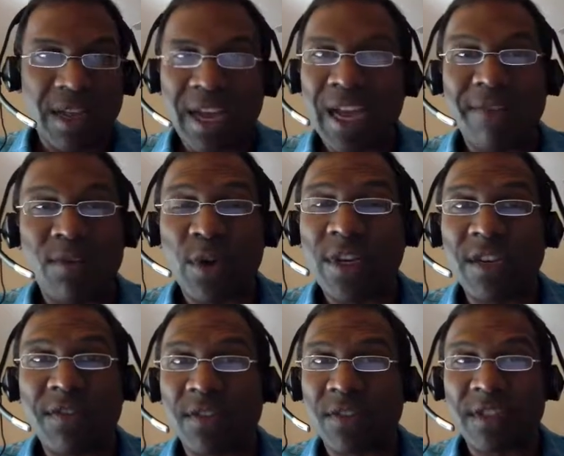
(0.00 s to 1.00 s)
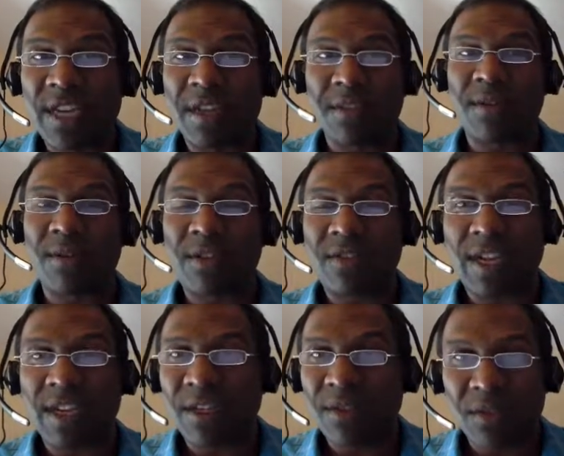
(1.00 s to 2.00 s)
I have no idea if this will take 30
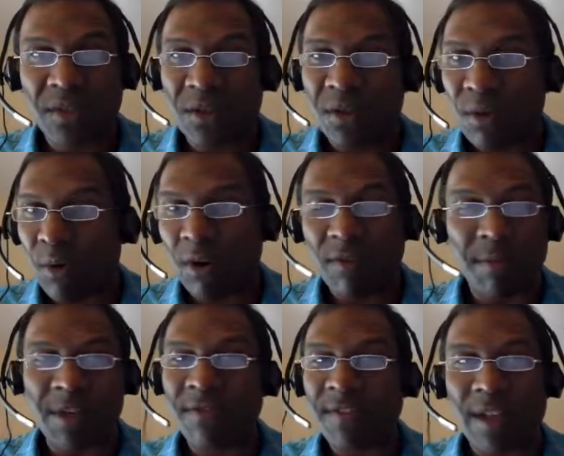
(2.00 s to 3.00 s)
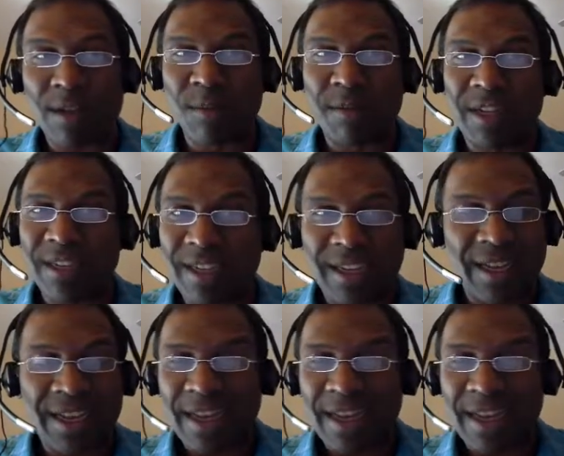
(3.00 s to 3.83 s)
seconds or if I'm going to fail completely.